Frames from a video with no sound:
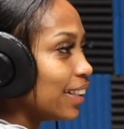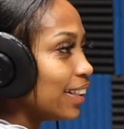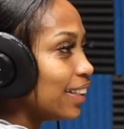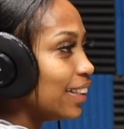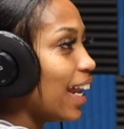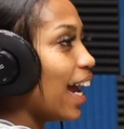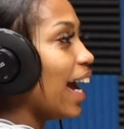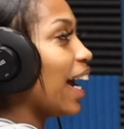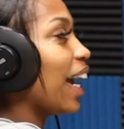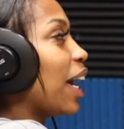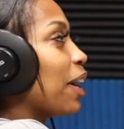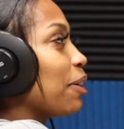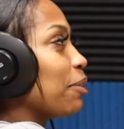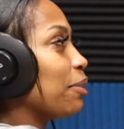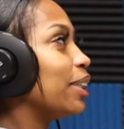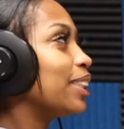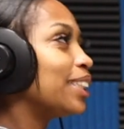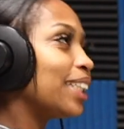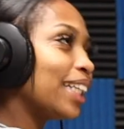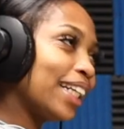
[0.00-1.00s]
Now I gotta
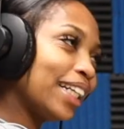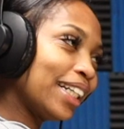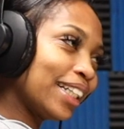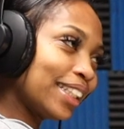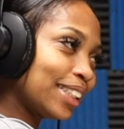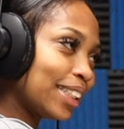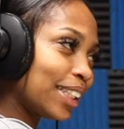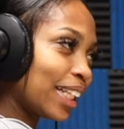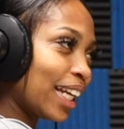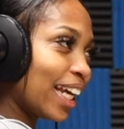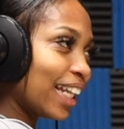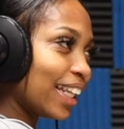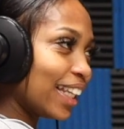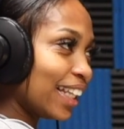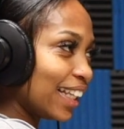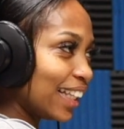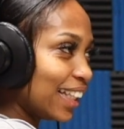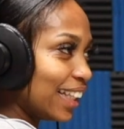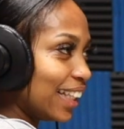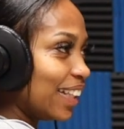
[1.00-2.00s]
rush and get us
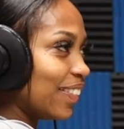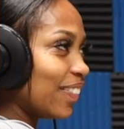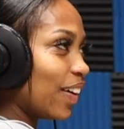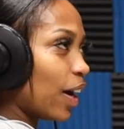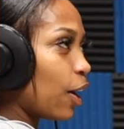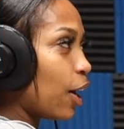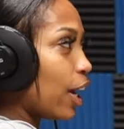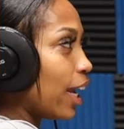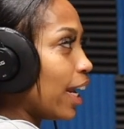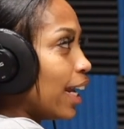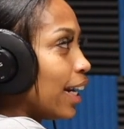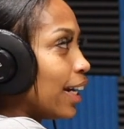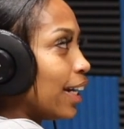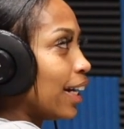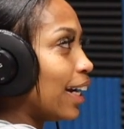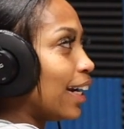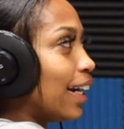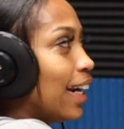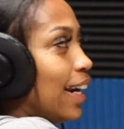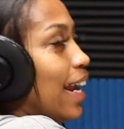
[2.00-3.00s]
together, leave out,
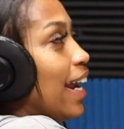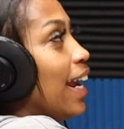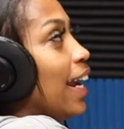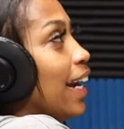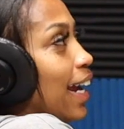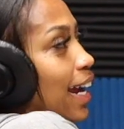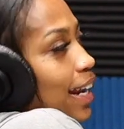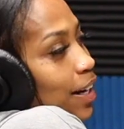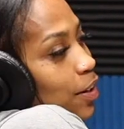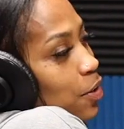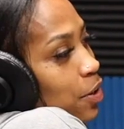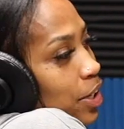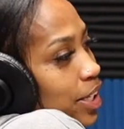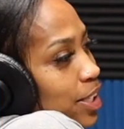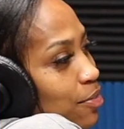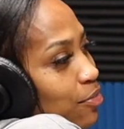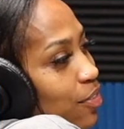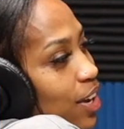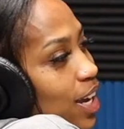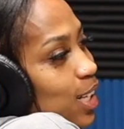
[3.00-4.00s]
and I gotta go get
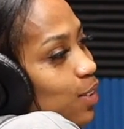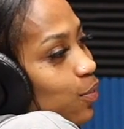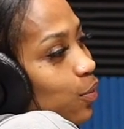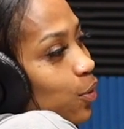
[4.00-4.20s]
some fast